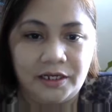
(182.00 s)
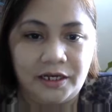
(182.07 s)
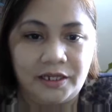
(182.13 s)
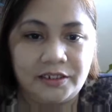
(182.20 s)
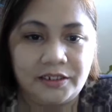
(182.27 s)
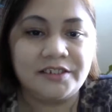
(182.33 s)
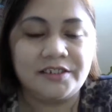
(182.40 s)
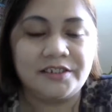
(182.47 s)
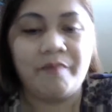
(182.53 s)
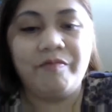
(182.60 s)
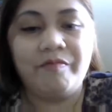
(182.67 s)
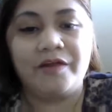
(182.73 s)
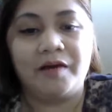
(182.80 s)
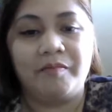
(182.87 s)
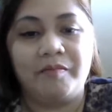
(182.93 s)
tells
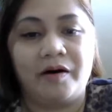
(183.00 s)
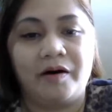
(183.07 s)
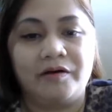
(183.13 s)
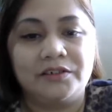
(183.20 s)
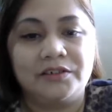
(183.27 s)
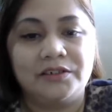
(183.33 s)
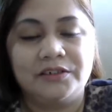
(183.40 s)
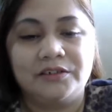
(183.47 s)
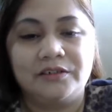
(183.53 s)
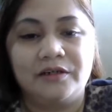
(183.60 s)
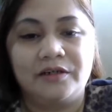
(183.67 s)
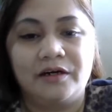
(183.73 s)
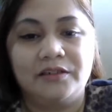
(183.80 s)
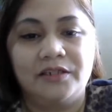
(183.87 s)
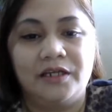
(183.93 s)
something about
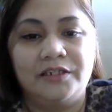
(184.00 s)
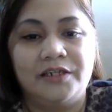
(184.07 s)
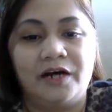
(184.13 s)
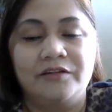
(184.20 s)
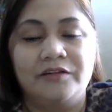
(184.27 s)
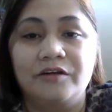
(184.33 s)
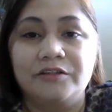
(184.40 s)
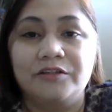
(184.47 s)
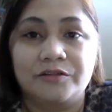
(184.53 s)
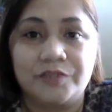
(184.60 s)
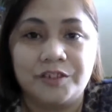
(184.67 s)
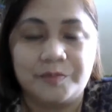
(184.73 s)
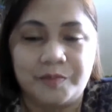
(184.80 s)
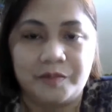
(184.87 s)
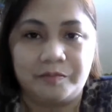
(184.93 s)
the
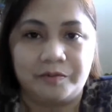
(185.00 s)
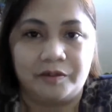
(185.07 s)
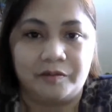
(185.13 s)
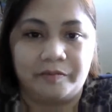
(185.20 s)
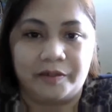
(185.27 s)
adulterous people.